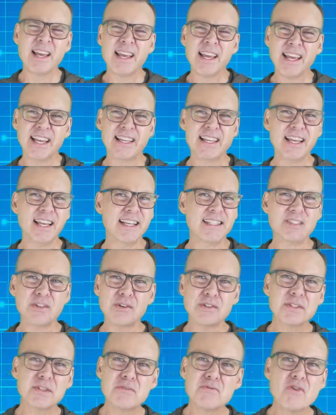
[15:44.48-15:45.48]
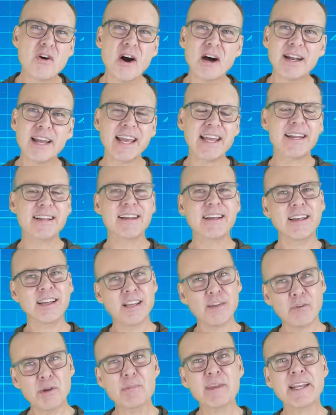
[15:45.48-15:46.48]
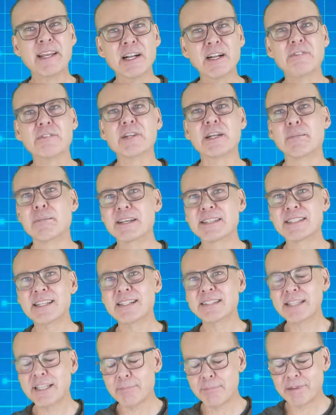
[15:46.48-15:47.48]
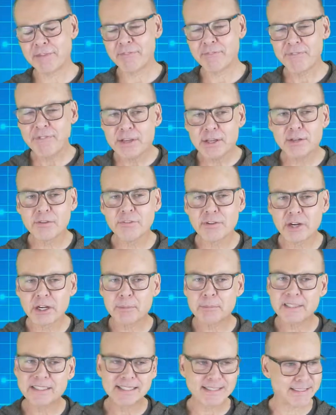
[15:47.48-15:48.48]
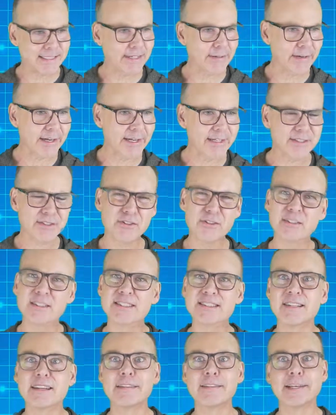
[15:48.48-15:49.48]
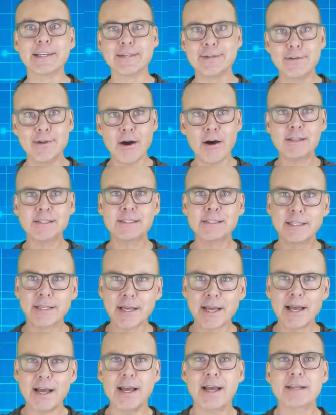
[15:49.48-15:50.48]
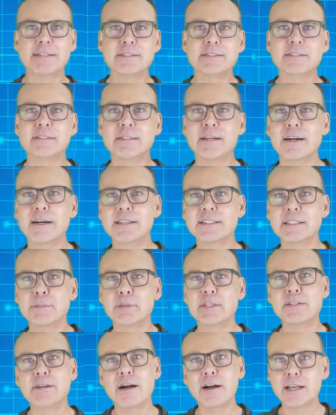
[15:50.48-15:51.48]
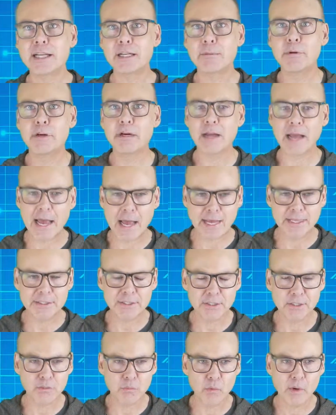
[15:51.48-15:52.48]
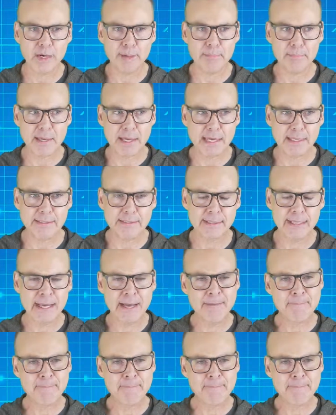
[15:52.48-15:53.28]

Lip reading: It's also not you want to be careful here, because sometimes it can feel very mysterious or a slightly Gnostic exercise to be talking about Agile and what it means.